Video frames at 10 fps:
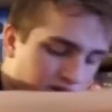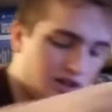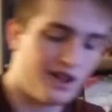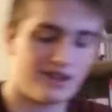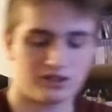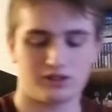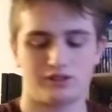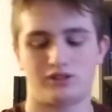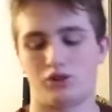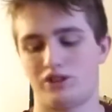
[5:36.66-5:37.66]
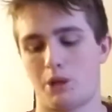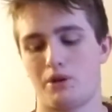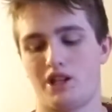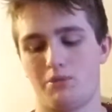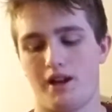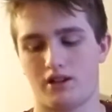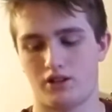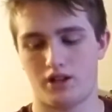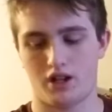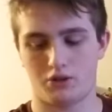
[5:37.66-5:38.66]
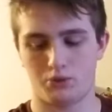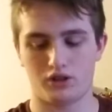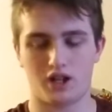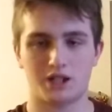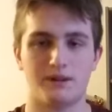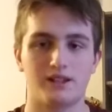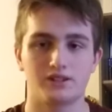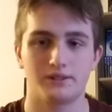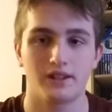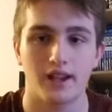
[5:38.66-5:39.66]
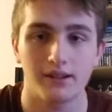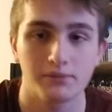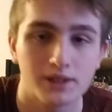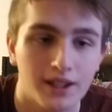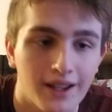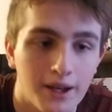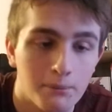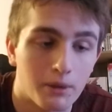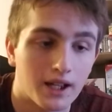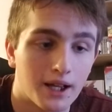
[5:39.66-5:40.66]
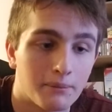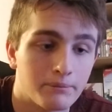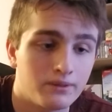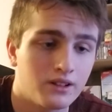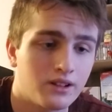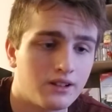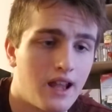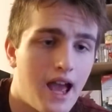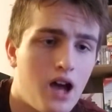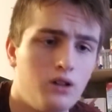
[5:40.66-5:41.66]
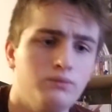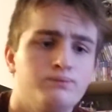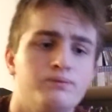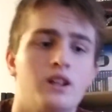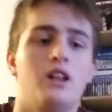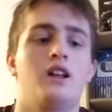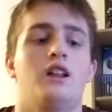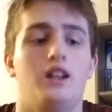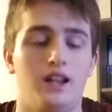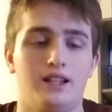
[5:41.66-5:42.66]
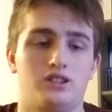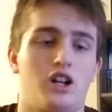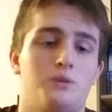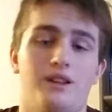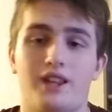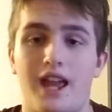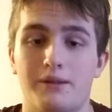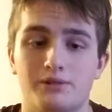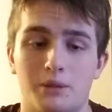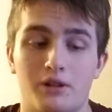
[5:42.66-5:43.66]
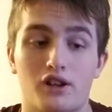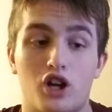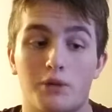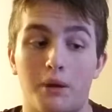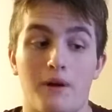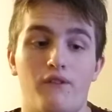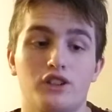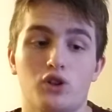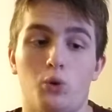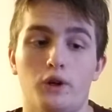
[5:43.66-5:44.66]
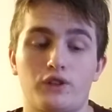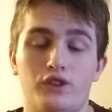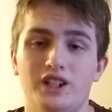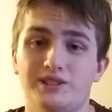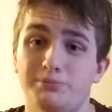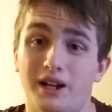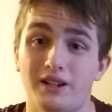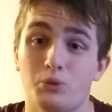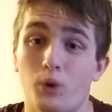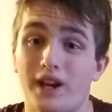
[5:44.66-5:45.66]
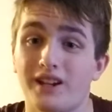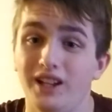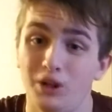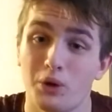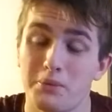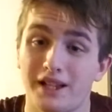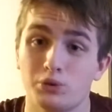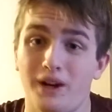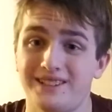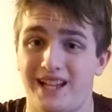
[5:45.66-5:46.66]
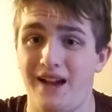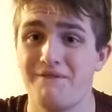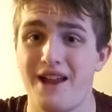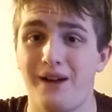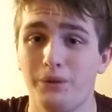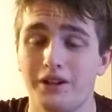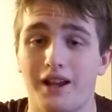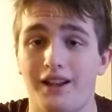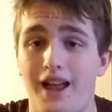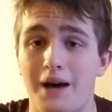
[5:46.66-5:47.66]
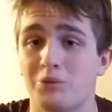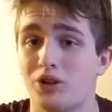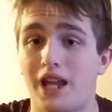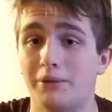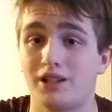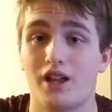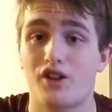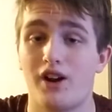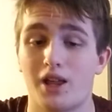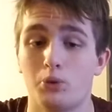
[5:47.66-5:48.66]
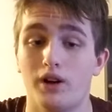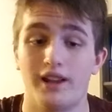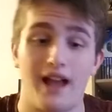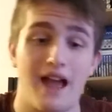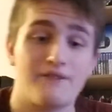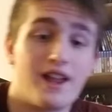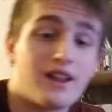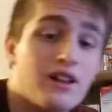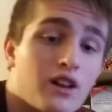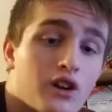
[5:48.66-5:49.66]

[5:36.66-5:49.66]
As soon as I put these back on there, we'll talk about some of the games. But now, let's talk about the games. I'm going to talk about my physical ones first, but weirdly with my Switch, I've downloaded a lot more games than I thought I would. I have a